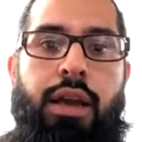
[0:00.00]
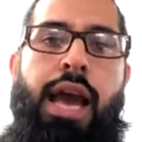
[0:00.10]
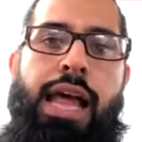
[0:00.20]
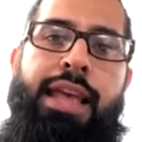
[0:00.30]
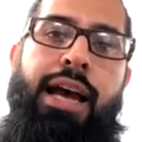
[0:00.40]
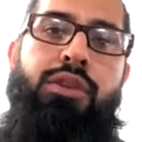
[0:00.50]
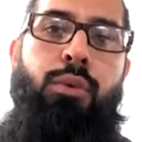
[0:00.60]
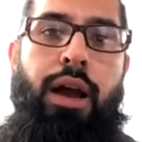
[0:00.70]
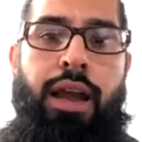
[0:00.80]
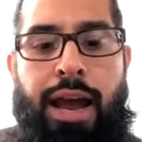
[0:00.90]
And that's
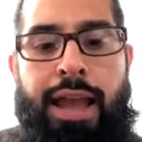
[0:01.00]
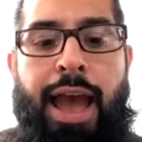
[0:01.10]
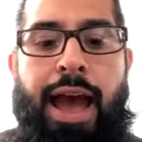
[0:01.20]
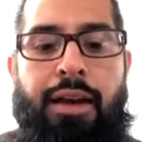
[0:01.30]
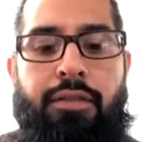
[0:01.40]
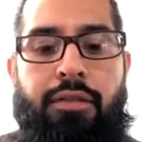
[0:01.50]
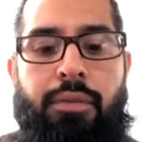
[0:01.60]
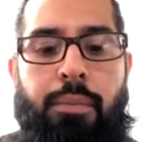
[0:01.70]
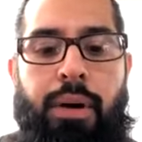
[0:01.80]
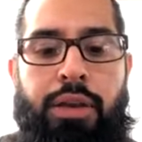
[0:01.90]
why I have
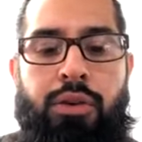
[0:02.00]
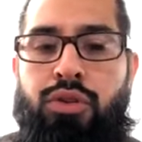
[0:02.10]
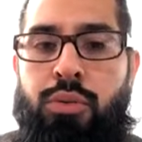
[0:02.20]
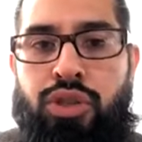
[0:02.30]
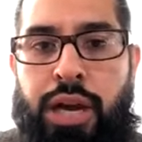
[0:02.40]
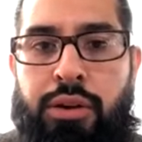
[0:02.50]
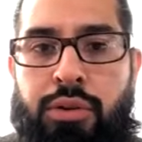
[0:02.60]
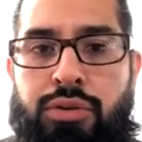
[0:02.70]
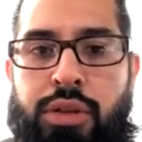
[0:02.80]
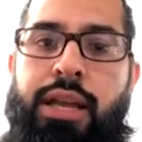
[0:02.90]
my YouTube
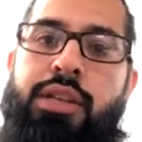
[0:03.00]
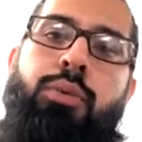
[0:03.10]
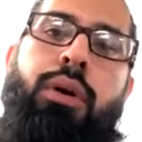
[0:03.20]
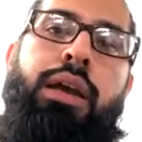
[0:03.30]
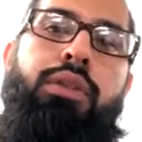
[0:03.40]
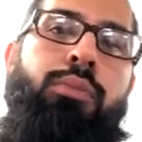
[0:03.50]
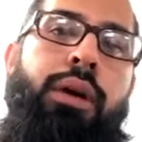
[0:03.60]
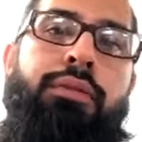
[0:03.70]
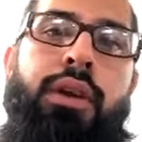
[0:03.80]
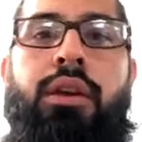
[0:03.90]
channels, and that's why I do my
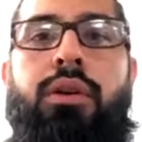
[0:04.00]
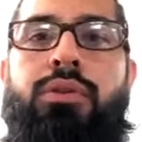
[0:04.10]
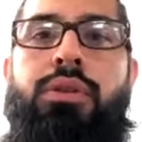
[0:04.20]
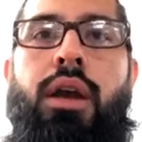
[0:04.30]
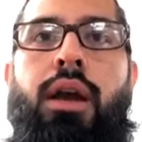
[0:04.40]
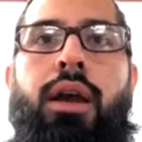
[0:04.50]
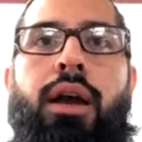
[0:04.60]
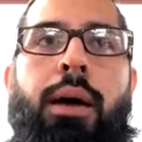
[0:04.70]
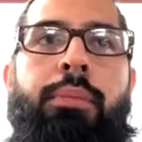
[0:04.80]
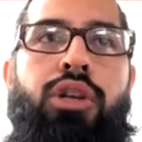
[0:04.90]
videos
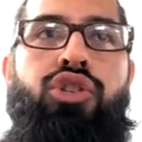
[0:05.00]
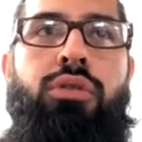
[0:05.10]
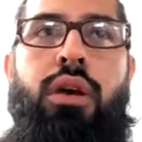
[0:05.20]
I'm not.